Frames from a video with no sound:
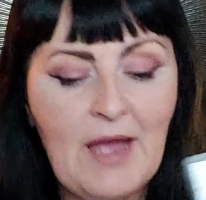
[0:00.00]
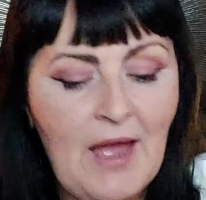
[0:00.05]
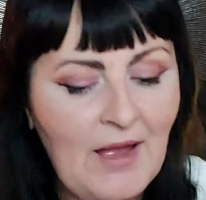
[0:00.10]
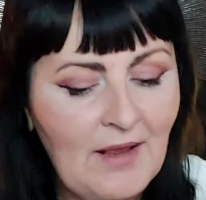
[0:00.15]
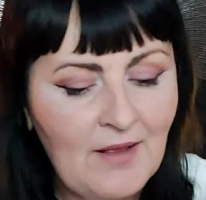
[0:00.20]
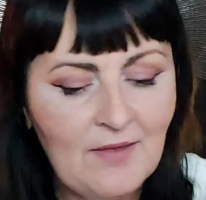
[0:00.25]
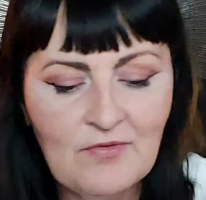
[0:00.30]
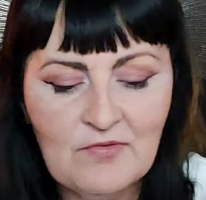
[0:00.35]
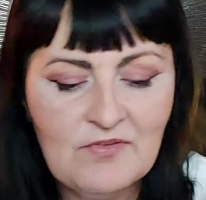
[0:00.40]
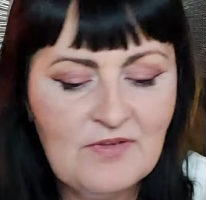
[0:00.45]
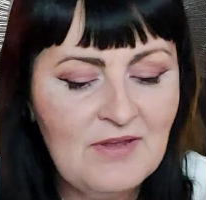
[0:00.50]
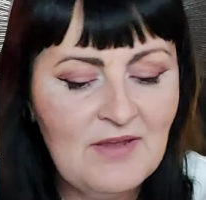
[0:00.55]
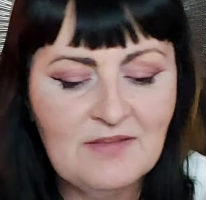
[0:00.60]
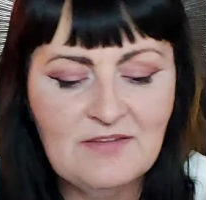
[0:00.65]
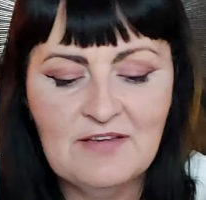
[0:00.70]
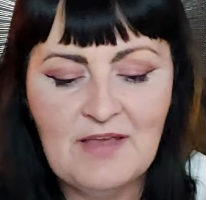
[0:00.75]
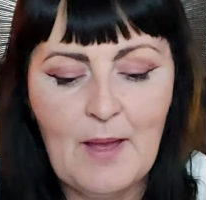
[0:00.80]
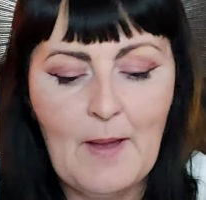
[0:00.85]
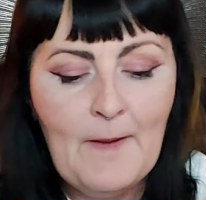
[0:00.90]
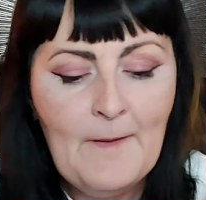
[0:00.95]
I can see
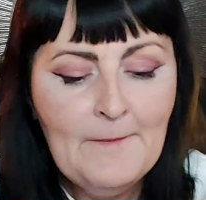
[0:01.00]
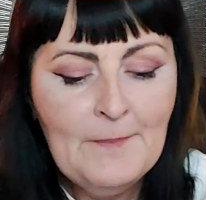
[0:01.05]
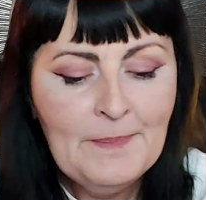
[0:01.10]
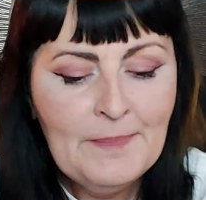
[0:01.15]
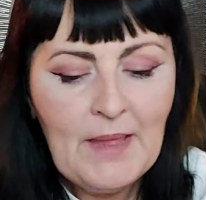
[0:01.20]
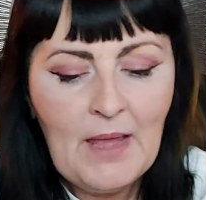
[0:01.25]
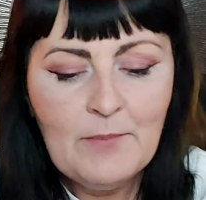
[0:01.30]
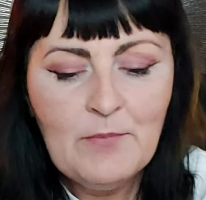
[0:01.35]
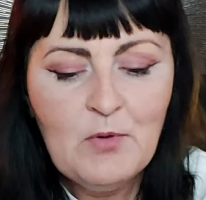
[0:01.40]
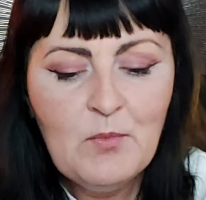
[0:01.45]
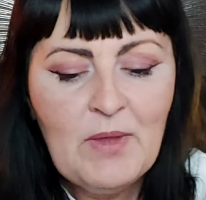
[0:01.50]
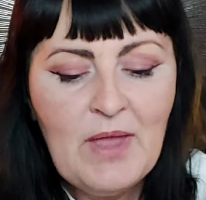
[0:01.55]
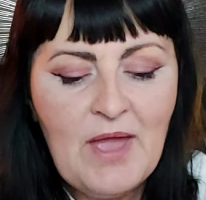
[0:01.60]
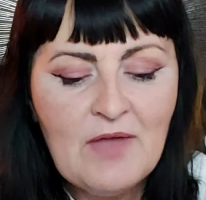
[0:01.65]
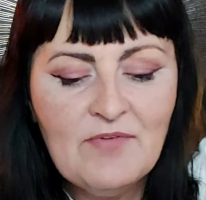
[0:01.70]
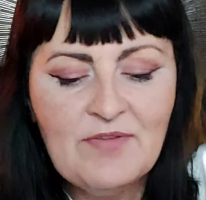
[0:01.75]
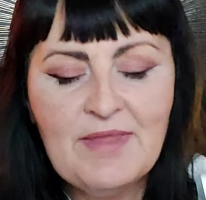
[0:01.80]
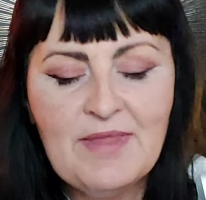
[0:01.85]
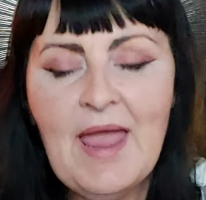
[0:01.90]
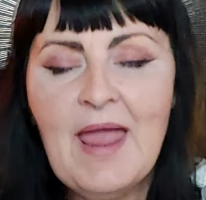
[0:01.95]
it here. I mean, we
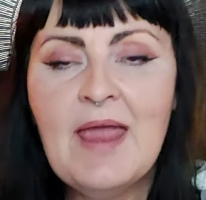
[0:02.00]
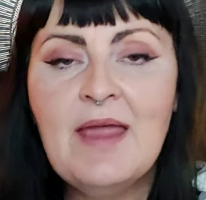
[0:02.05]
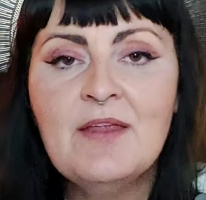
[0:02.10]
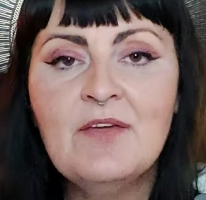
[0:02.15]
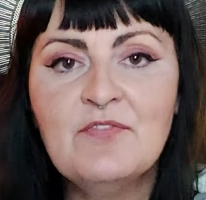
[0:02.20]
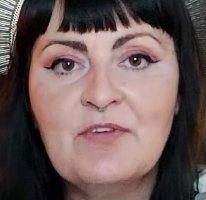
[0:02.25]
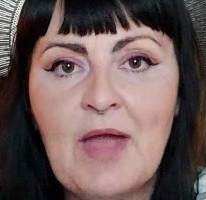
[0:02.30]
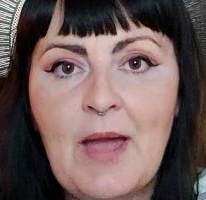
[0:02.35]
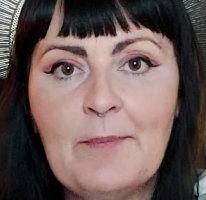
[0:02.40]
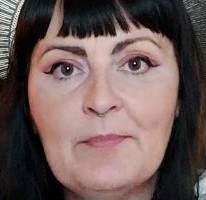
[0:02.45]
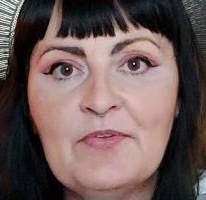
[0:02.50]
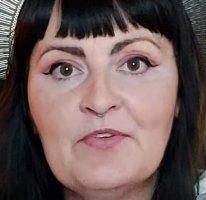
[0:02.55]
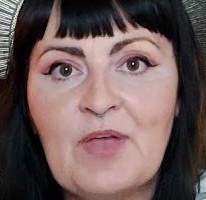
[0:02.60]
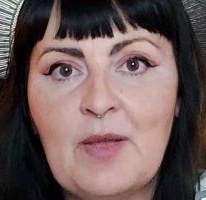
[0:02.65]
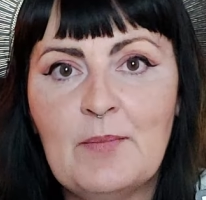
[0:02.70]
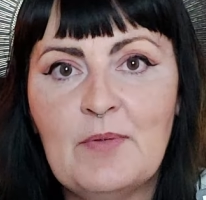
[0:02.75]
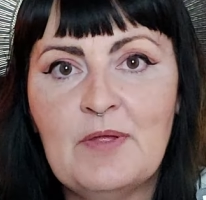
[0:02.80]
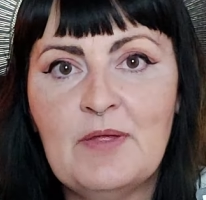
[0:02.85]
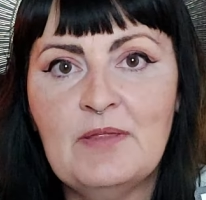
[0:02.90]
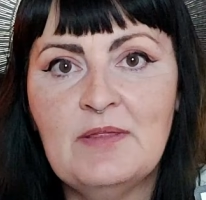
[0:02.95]
have an Eight of Cups
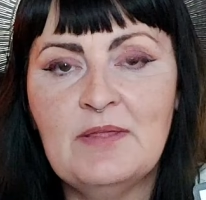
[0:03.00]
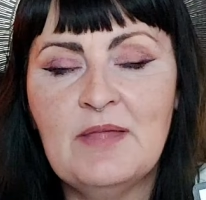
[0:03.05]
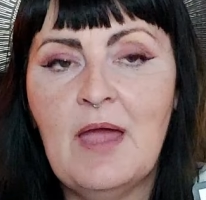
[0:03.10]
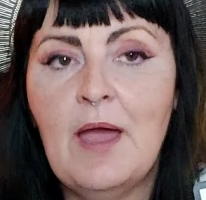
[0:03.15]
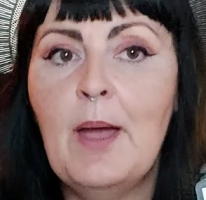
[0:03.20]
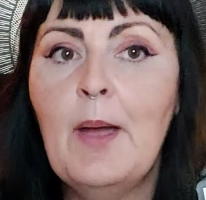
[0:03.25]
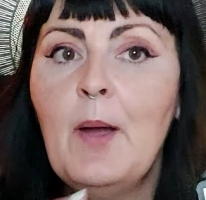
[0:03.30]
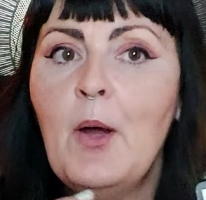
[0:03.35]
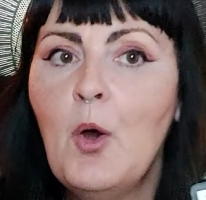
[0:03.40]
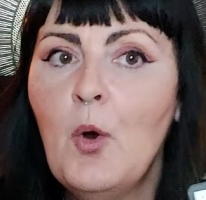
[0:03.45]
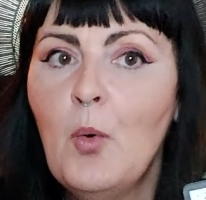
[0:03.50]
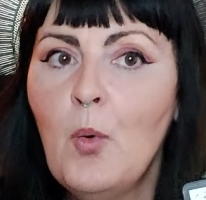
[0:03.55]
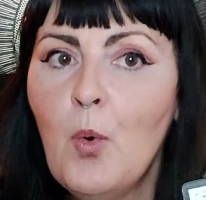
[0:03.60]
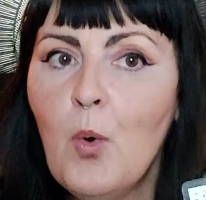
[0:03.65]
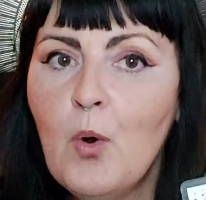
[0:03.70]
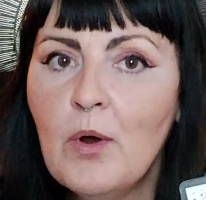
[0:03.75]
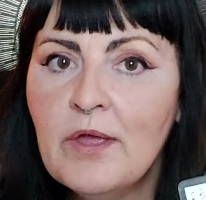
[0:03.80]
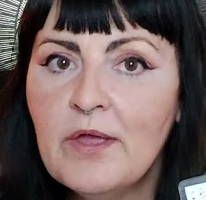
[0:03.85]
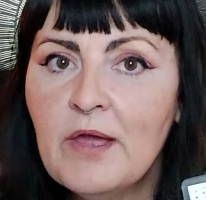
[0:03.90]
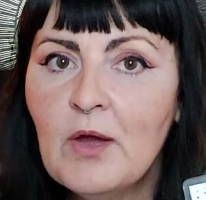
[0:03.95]
coming in here,
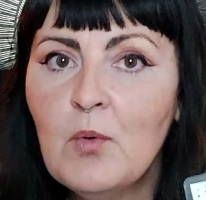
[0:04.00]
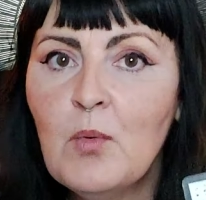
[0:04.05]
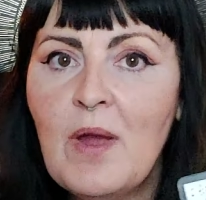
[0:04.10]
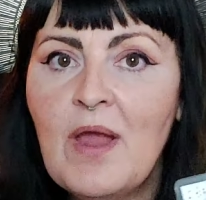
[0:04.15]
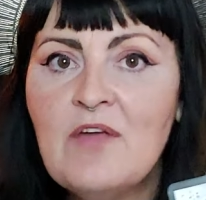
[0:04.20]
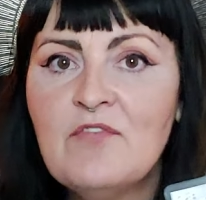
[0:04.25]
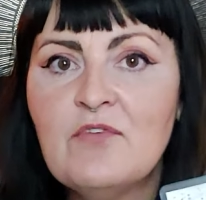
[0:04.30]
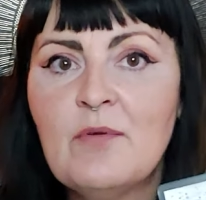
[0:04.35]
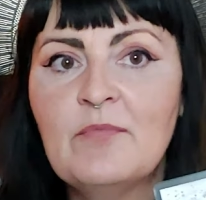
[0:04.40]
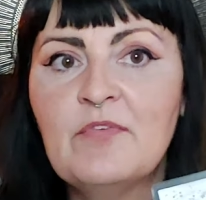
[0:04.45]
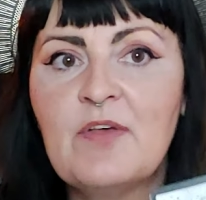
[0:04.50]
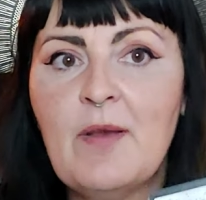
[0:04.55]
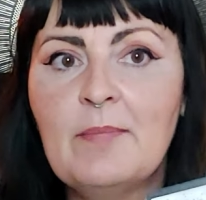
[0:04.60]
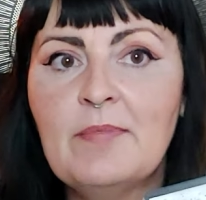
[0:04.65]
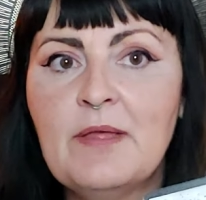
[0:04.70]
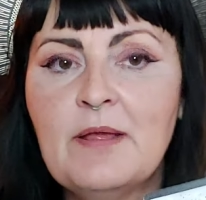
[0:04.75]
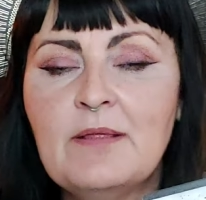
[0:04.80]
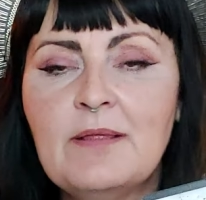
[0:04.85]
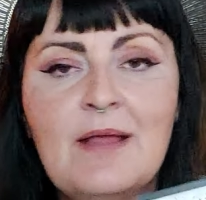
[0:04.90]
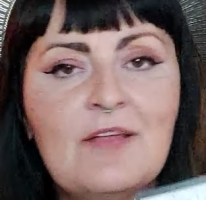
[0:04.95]
walking away from
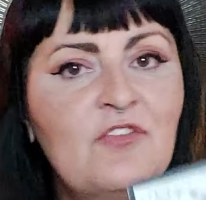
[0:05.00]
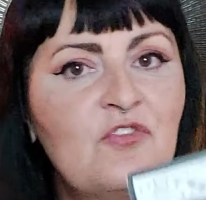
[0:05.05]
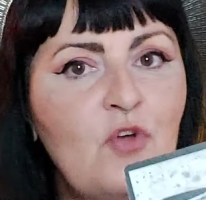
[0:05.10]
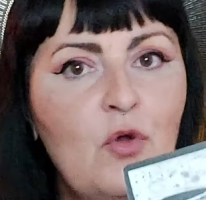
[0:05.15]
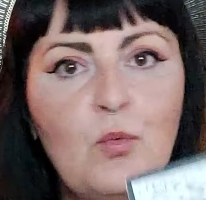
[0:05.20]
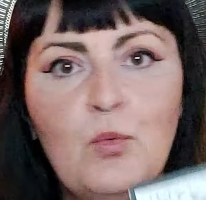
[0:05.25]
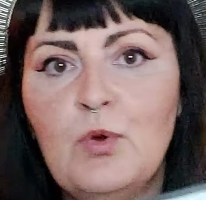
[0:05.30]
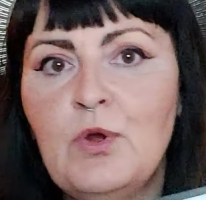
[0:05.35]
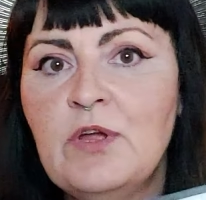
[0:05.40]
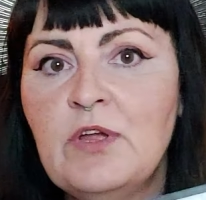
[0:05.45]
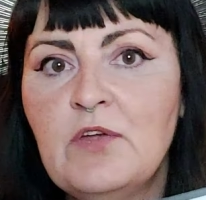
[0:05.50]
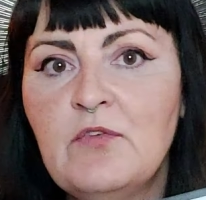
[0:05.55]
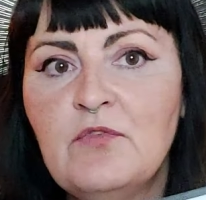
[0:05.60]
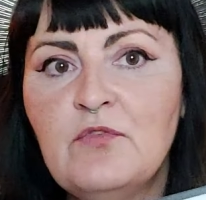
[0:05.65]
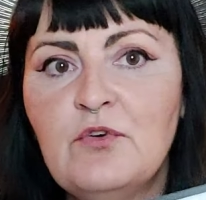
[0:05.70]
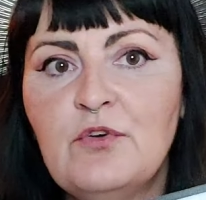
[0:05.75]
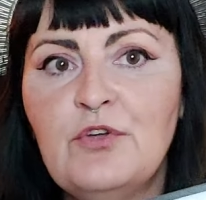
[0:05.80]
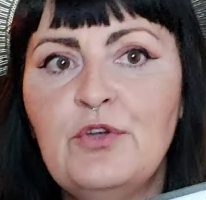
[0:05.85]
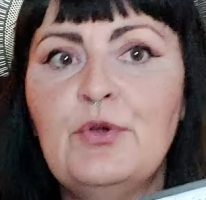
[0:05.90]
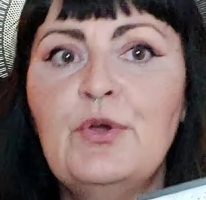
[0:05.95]
something that's not working
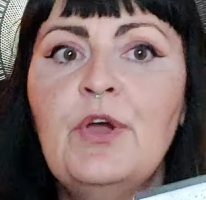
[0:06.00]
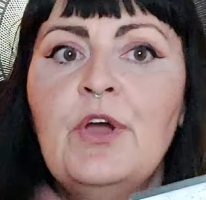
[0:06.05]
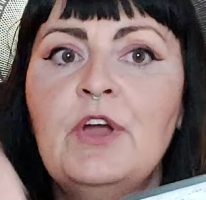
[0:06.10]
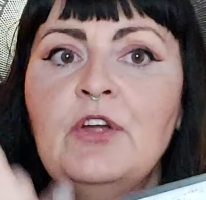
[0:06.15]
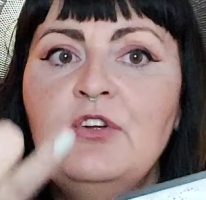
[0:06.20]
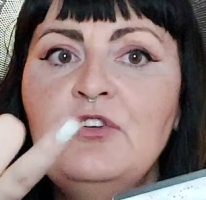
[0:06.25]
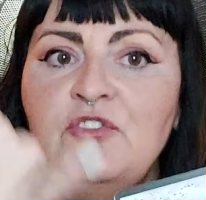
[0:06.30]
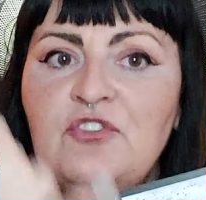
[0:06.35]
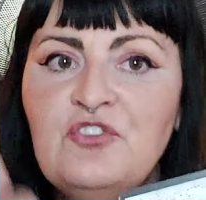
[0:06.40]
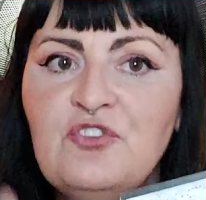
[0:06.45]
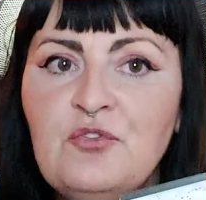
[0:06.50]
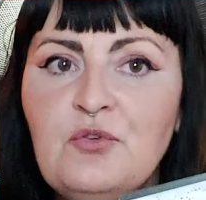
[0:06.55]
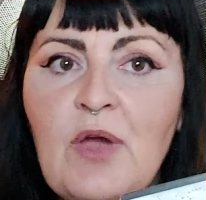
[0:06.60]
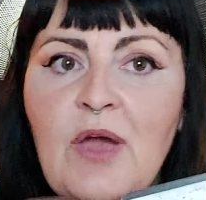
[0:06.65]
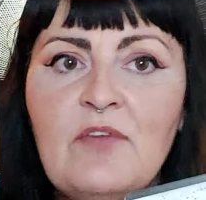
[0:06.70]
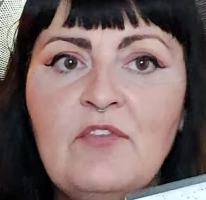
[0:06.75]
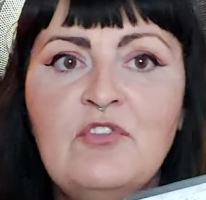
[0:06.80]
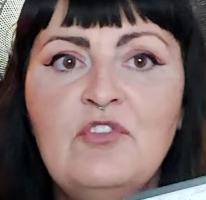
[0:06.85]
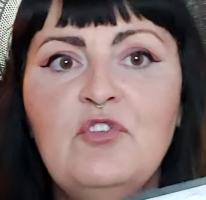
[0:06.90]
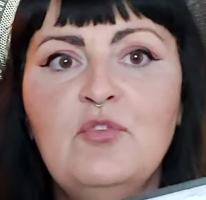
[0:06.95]
for you. You do
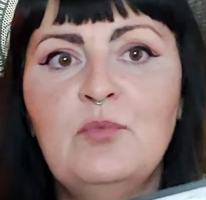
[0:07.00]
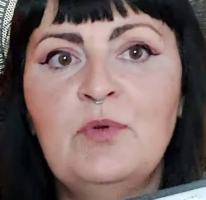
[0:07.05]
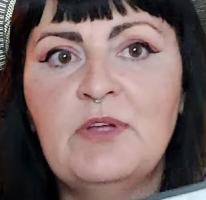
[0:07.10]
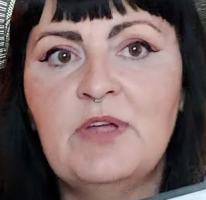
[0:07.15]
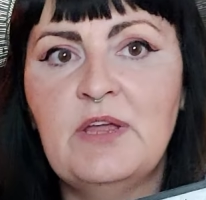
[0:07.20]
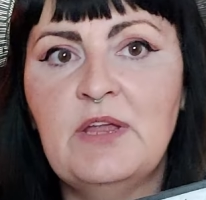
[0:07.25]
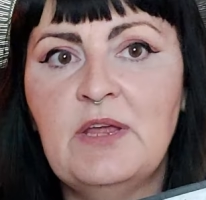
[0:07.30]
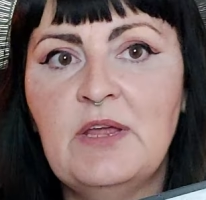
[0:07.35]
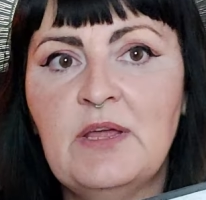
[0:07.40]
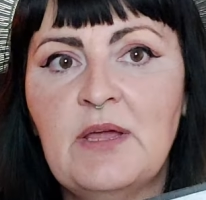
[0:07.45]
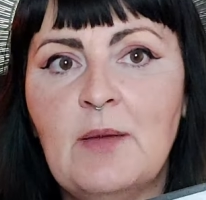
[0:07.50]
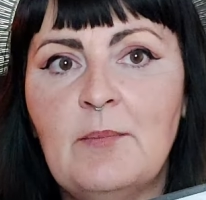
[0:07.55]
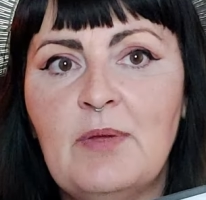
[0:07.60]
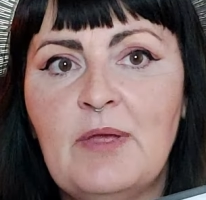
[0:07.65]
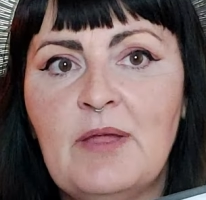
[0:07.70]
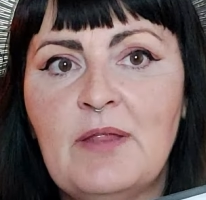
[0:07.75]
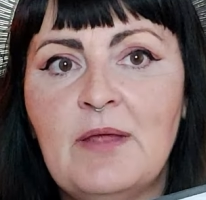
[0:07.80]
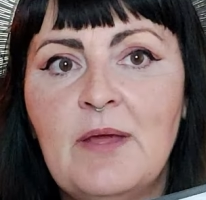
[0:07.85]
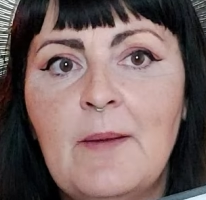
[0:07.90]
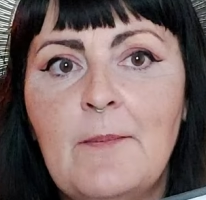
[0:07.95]
have a new beginning
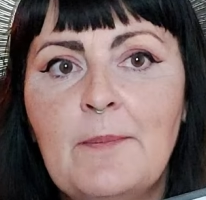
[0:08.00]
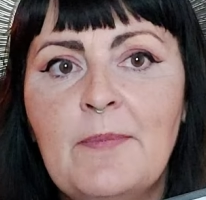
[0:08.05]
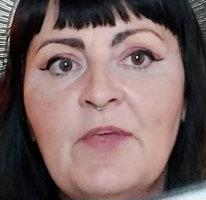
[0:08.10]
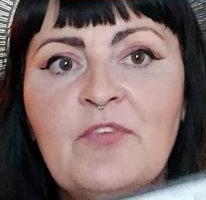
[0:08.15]
coming in.